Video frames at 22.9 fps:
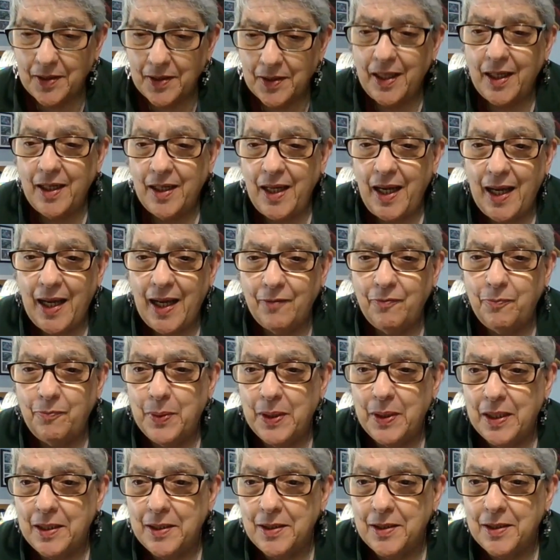have
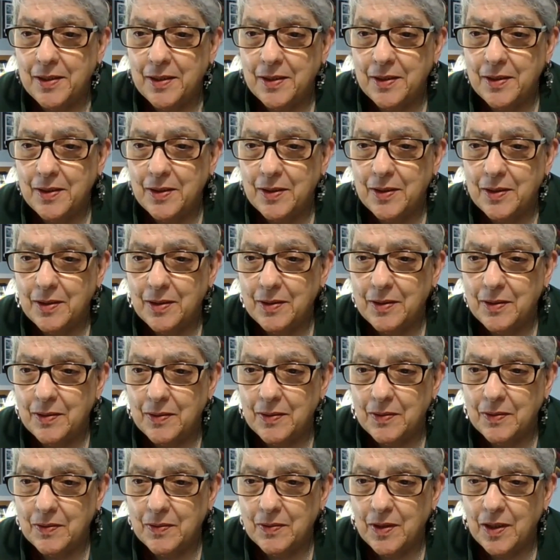been
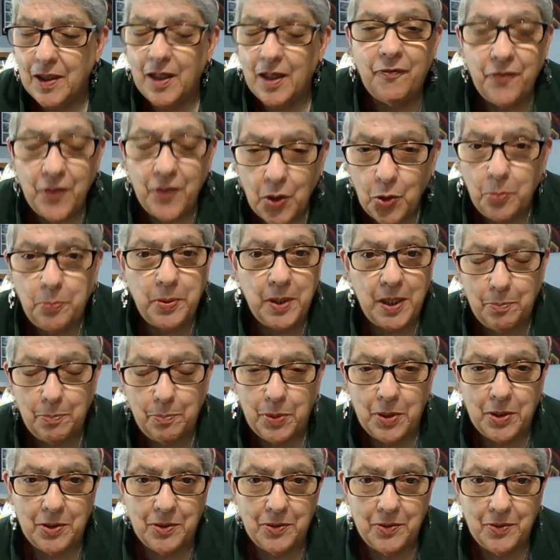a few
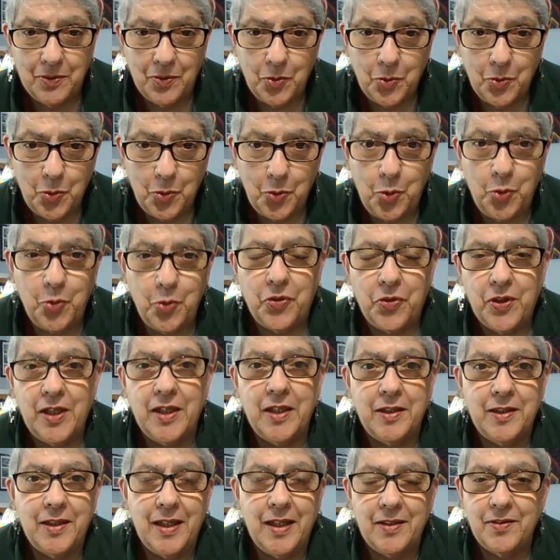people who
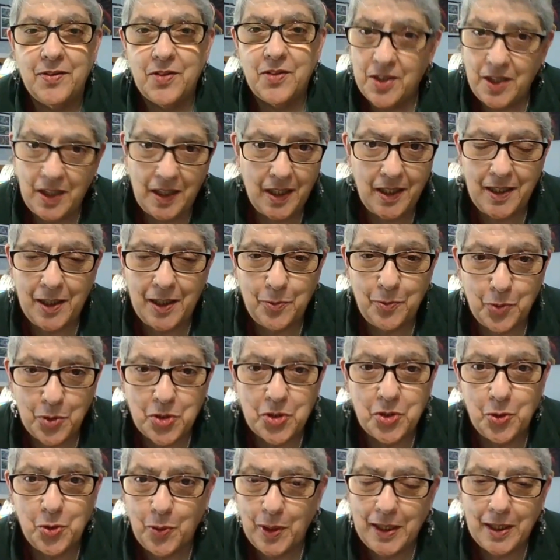think that CNN was
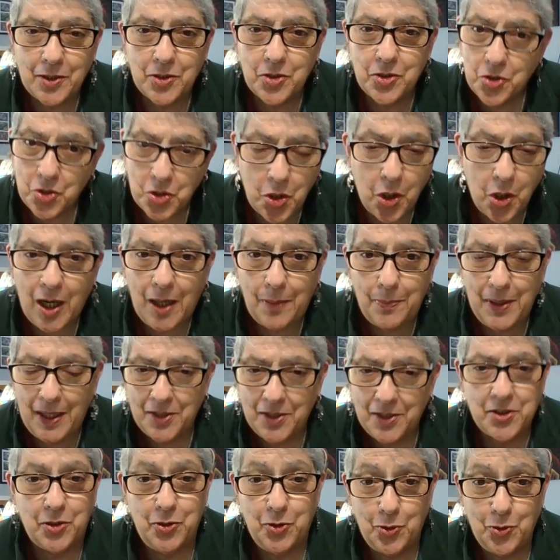doing its job
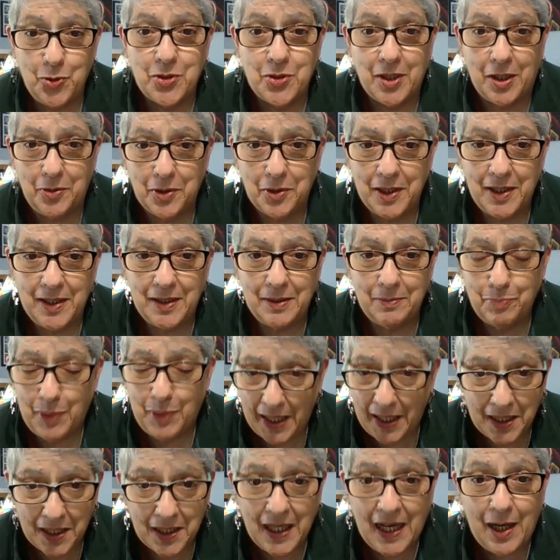as a news outlet
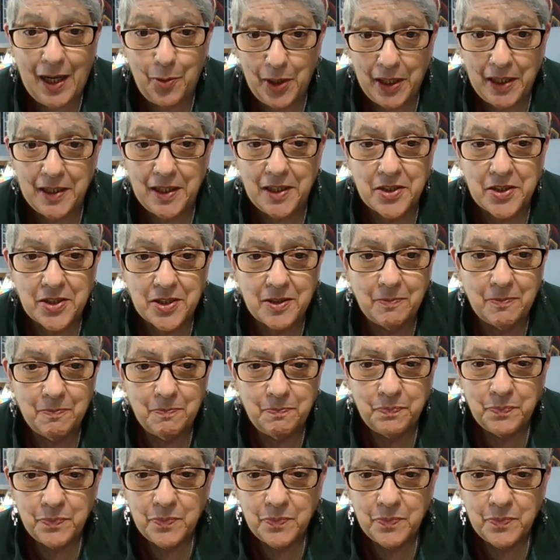by allowing this.